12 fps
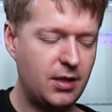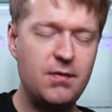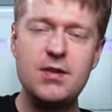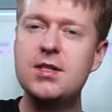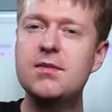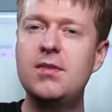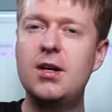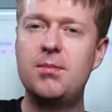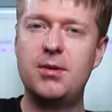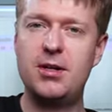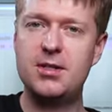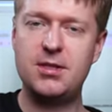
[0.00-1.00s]
give it some
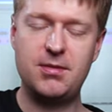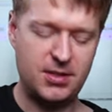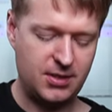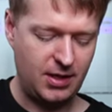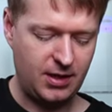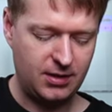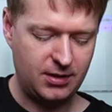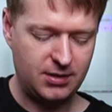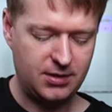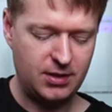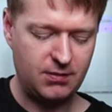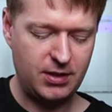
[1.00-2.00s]
vibrato instead.
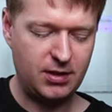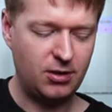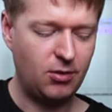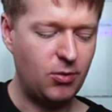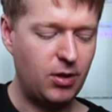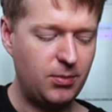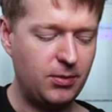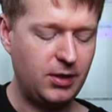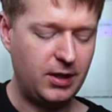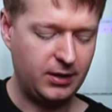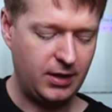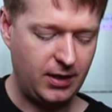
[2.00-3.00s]
Just give it a little wobble
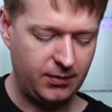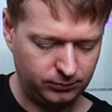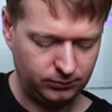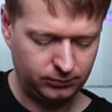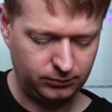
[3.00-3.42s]
like that.